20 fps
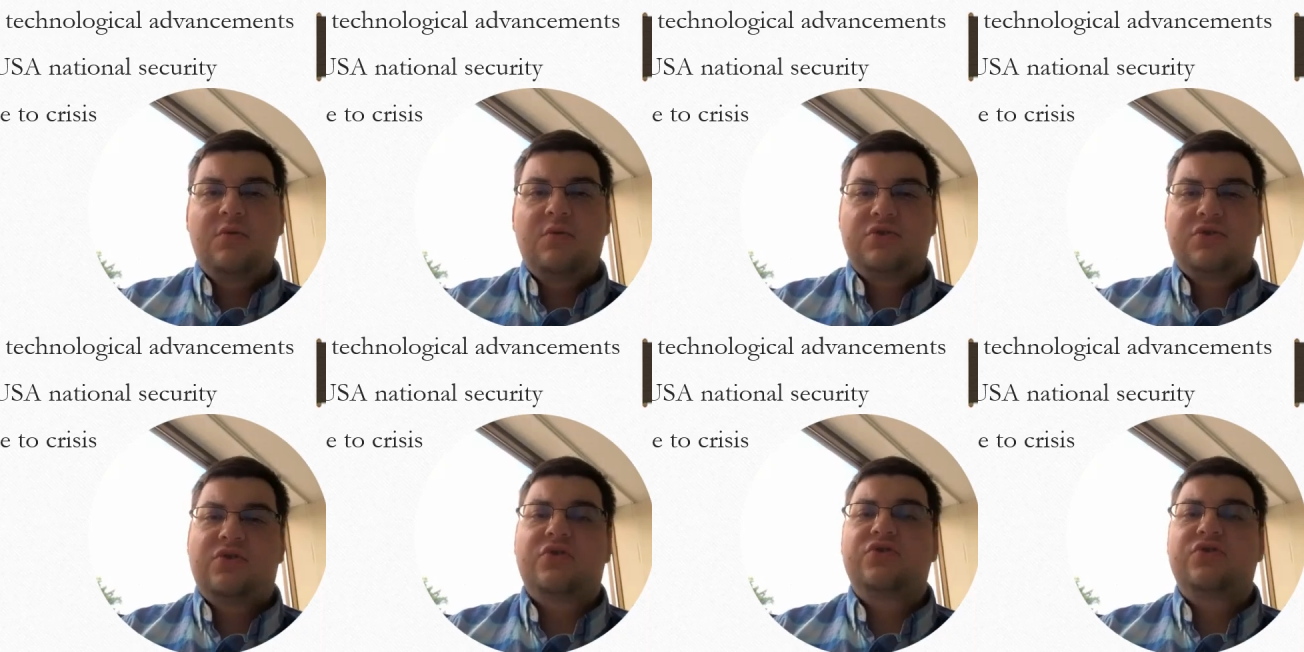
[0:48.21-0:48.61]

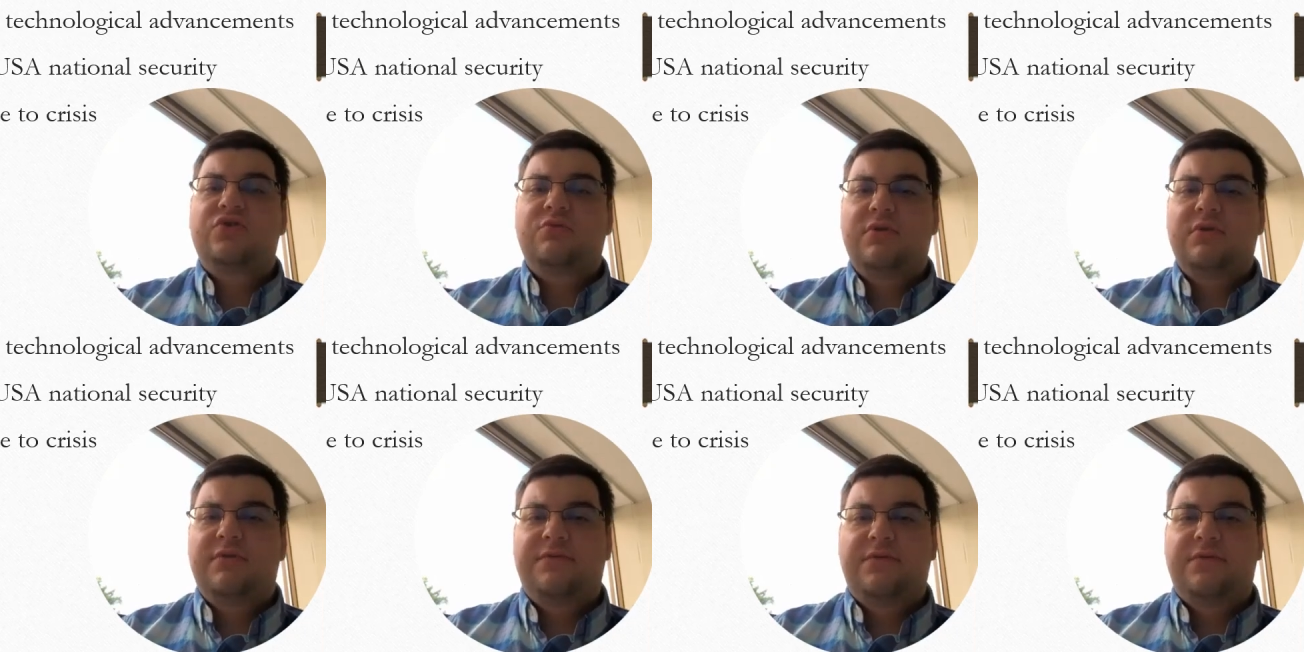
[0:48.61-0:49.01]
was
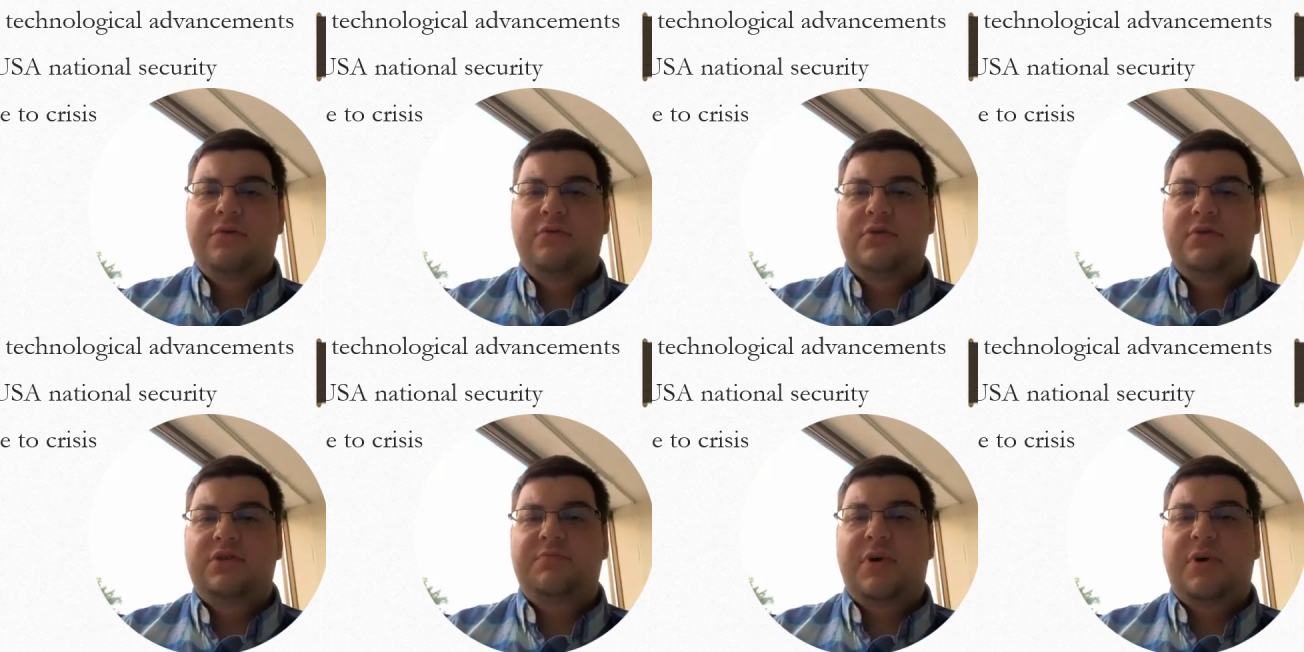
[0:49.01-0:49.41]
also
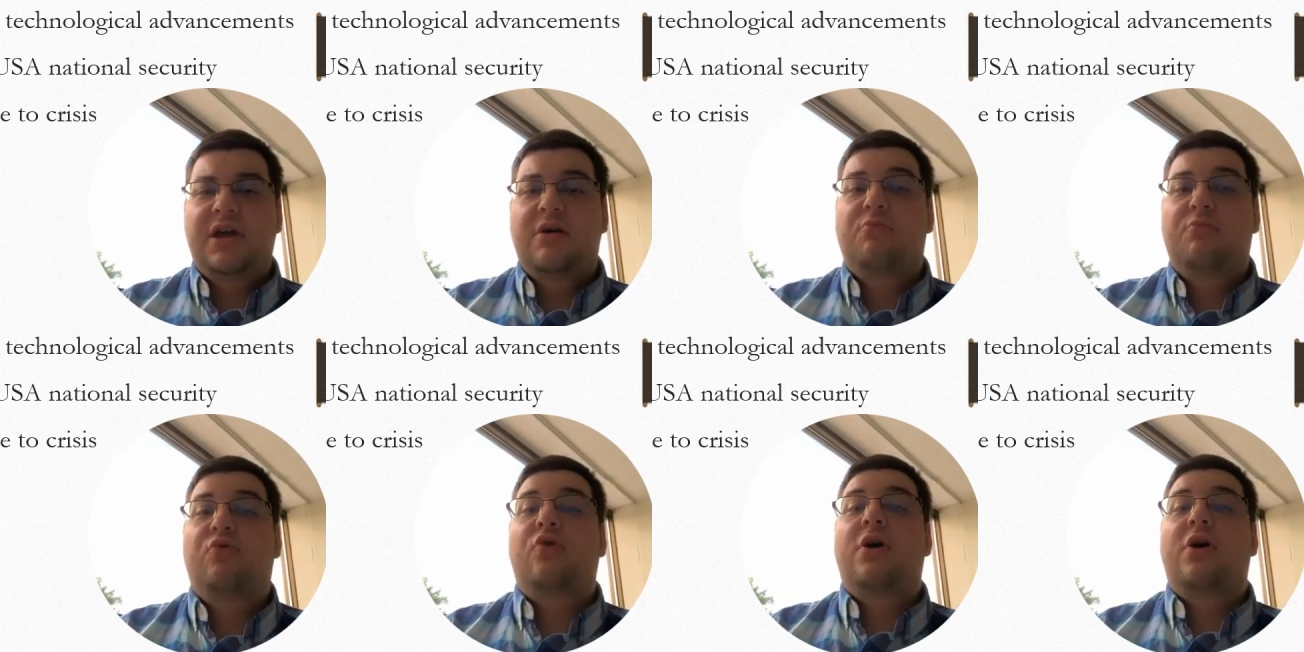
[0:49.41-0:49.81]
influenced by
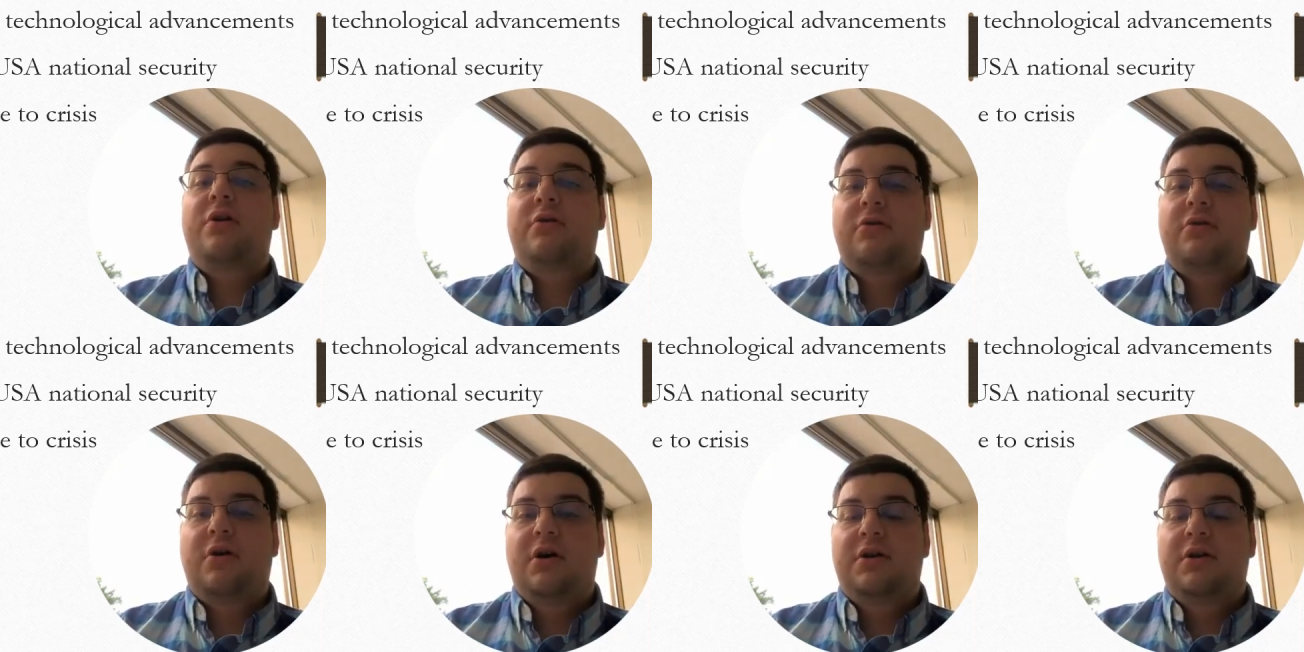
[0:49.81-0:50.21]
a
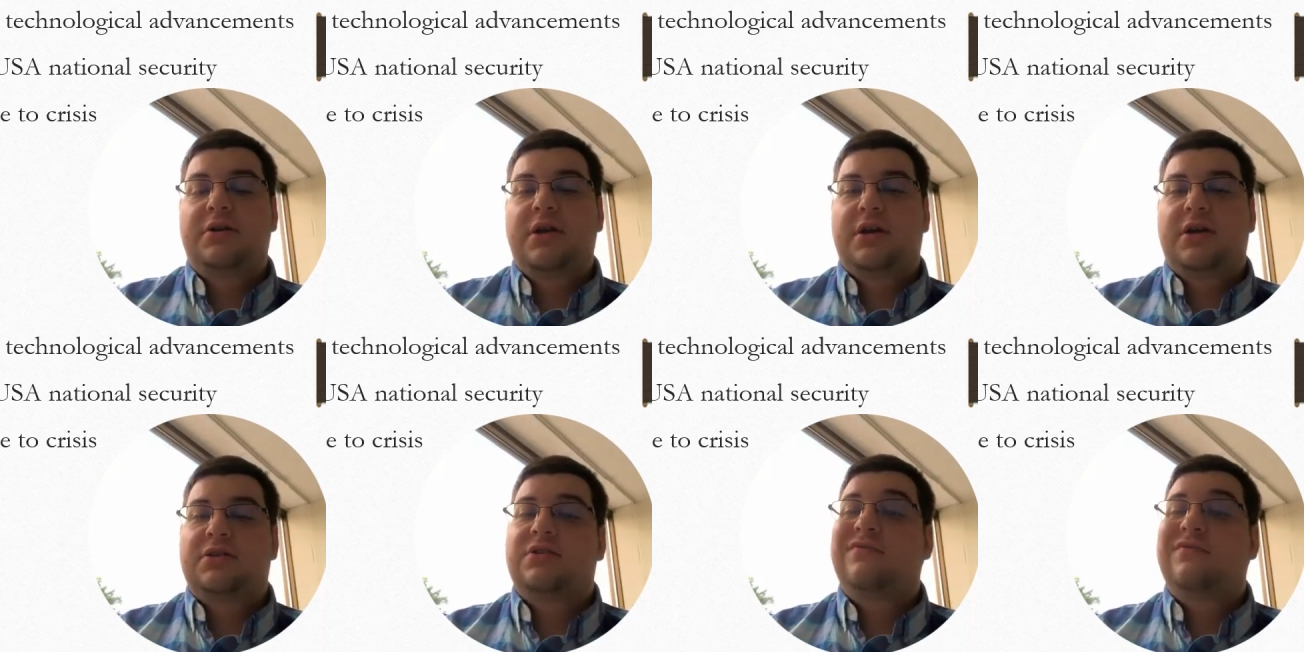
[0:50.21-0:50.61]
broader
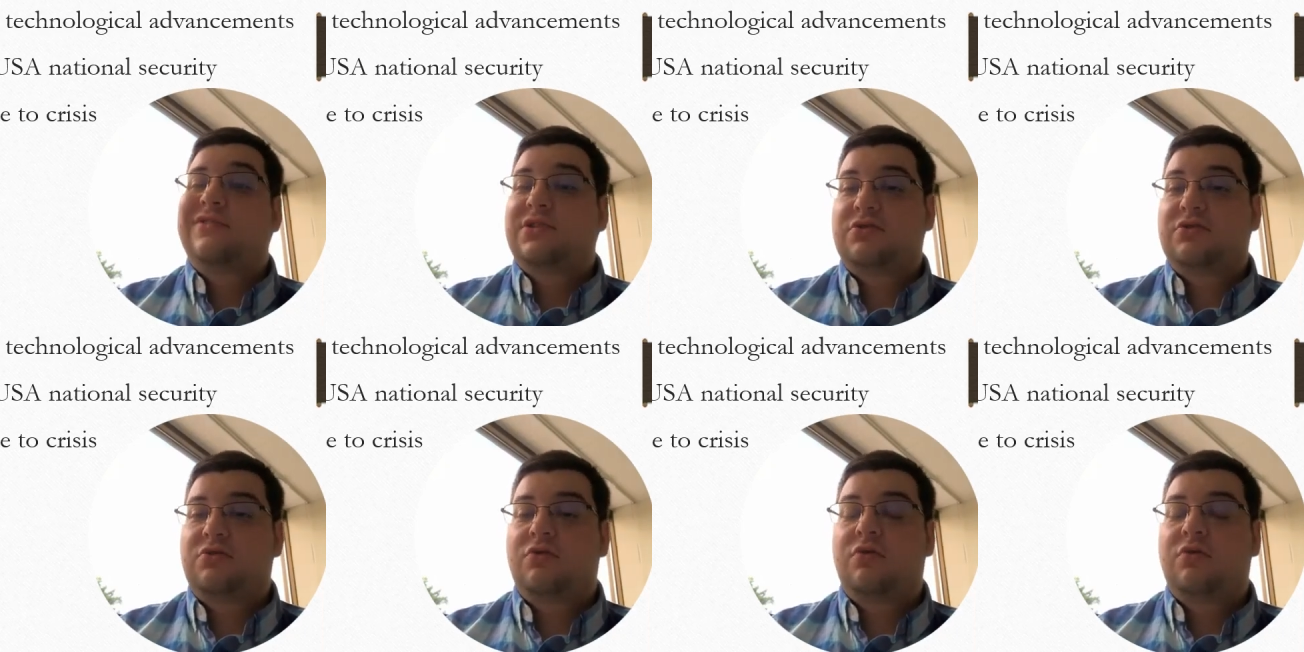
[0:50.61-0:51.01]
context of
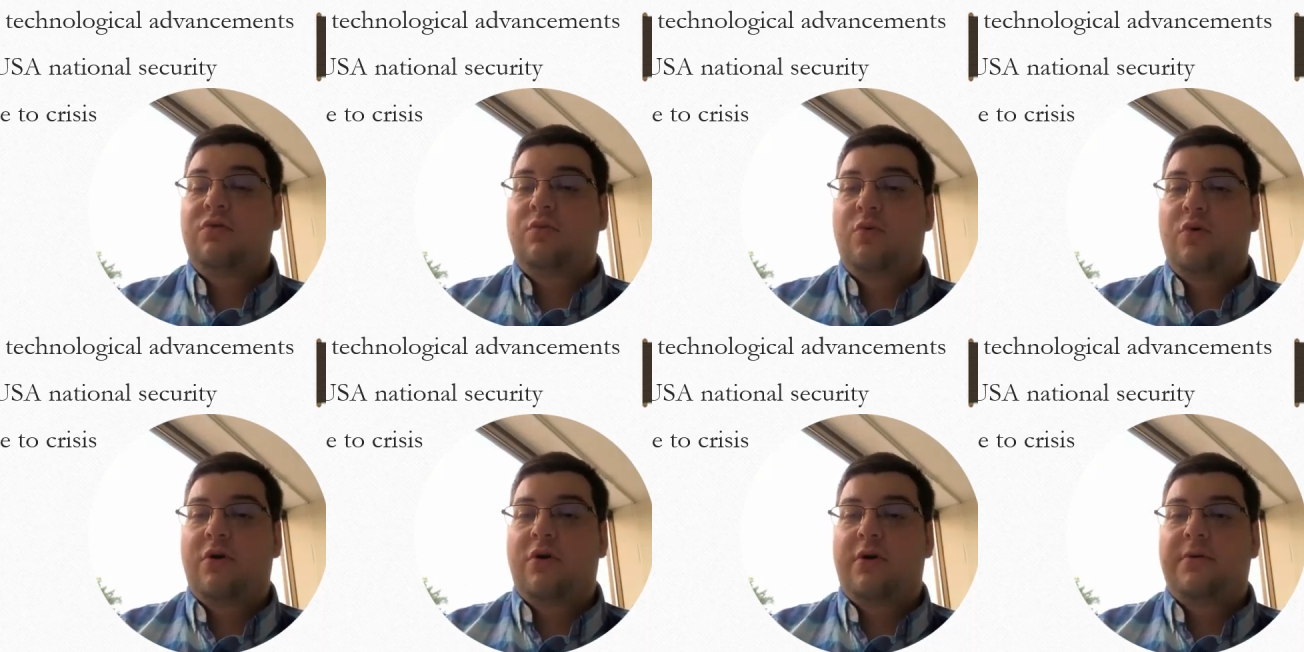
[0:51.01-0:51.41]
this
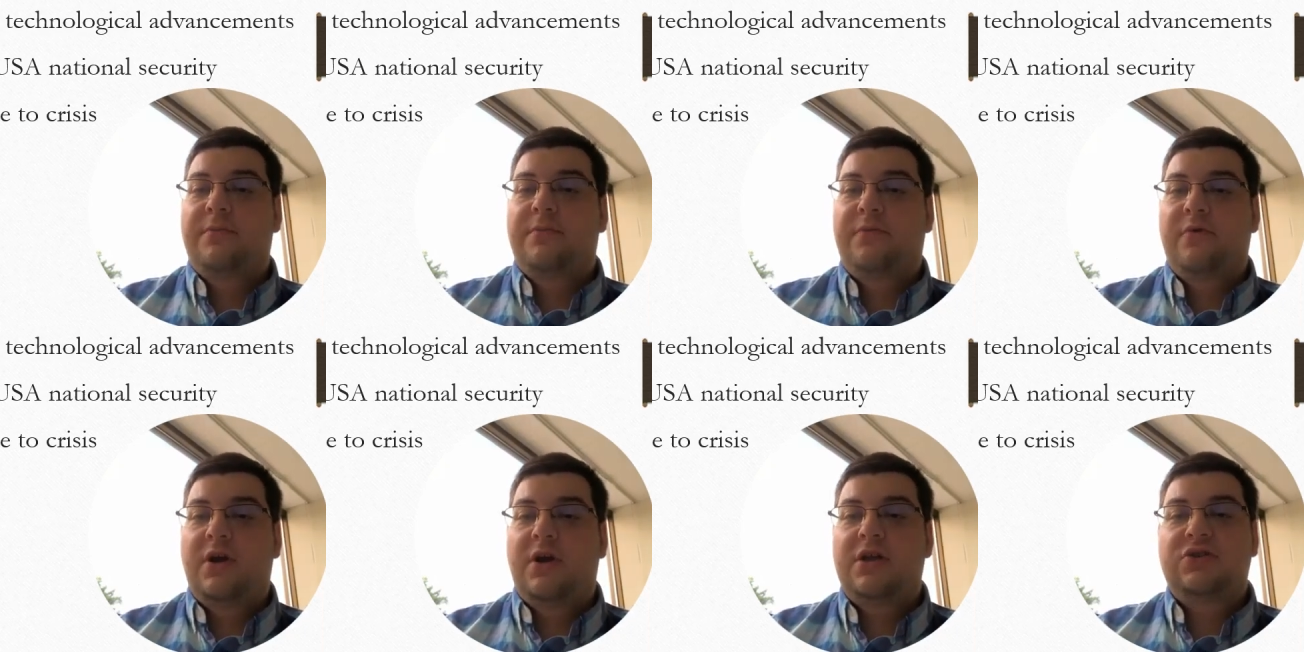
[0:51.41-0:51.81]
Cold War,
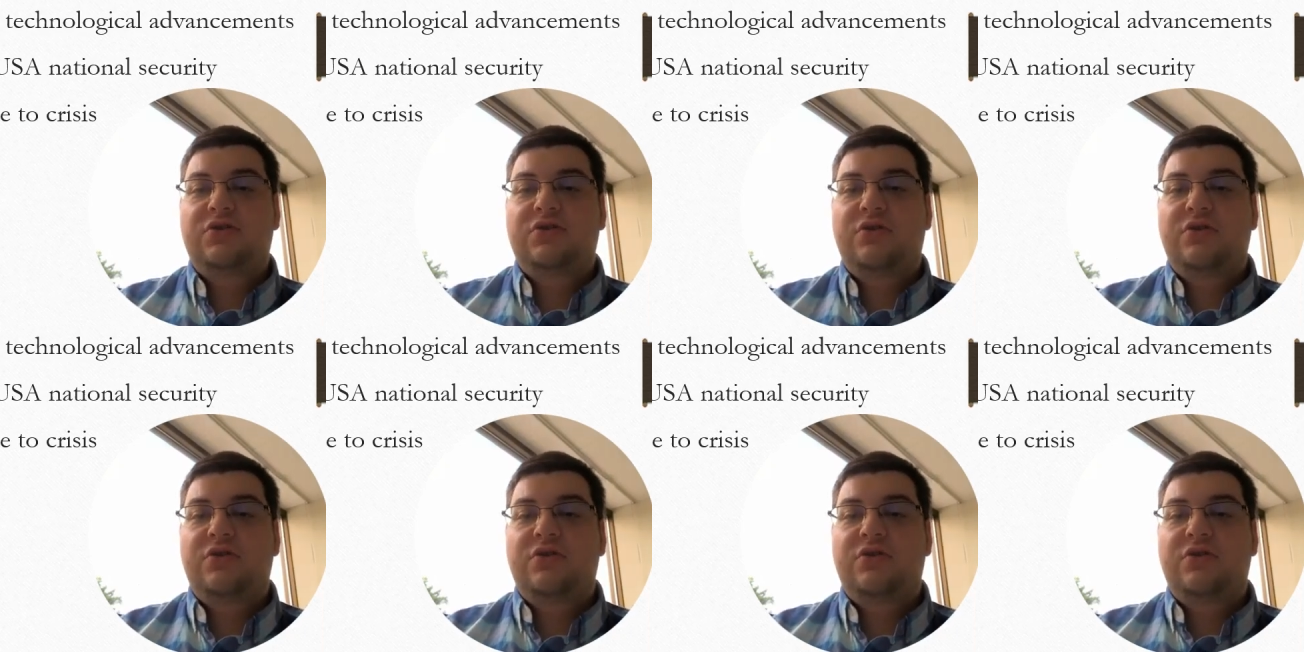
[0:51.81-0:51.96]
right?